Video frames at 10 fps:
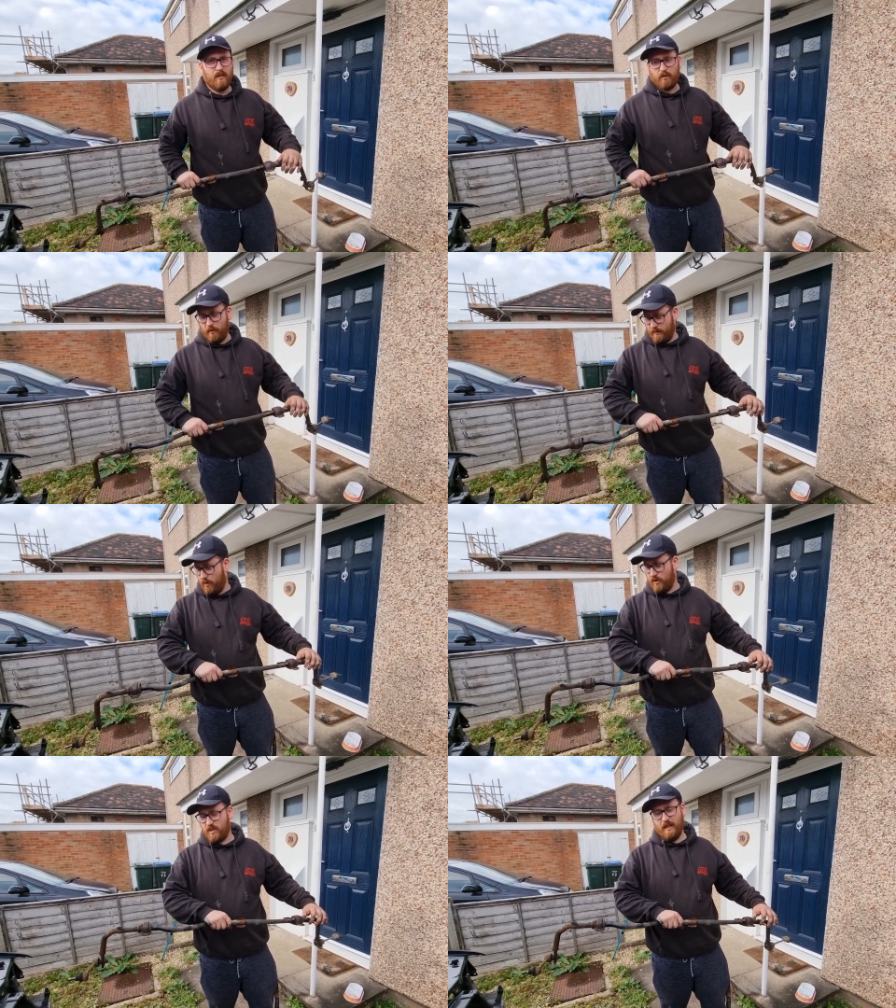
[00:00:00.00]
Yeah. Probably
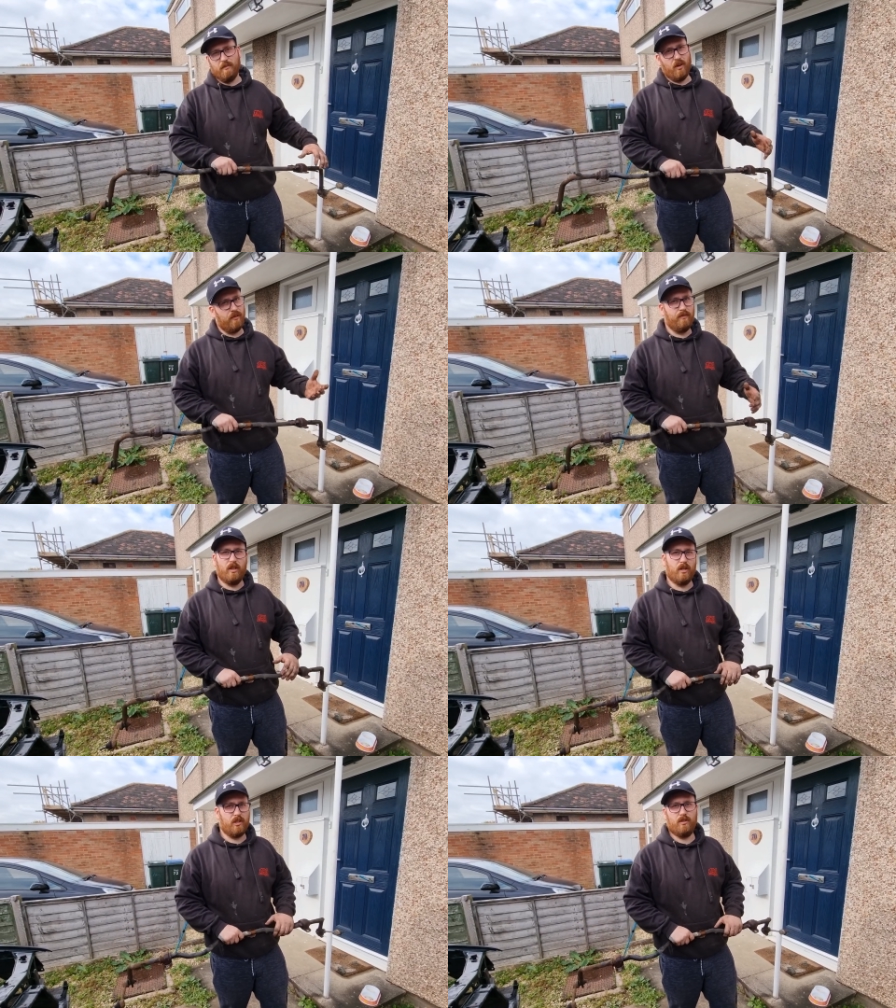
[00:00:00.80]
more slimline
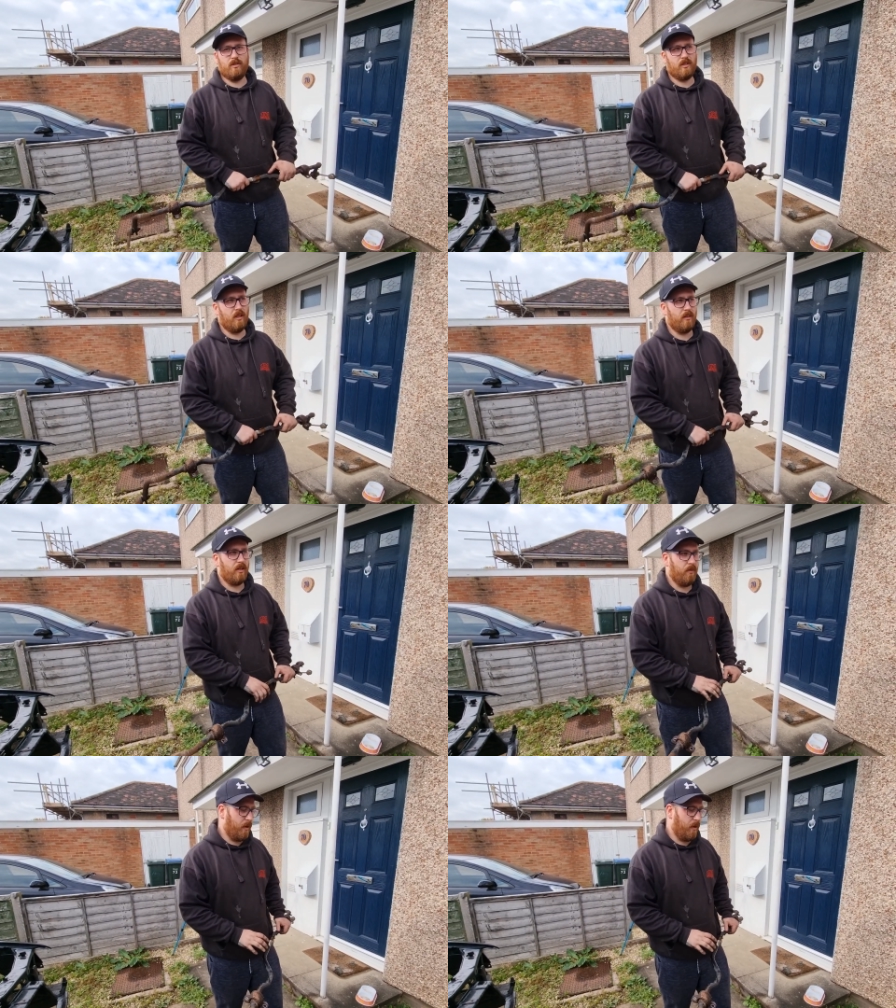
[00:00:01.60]
versions, you know, I don't know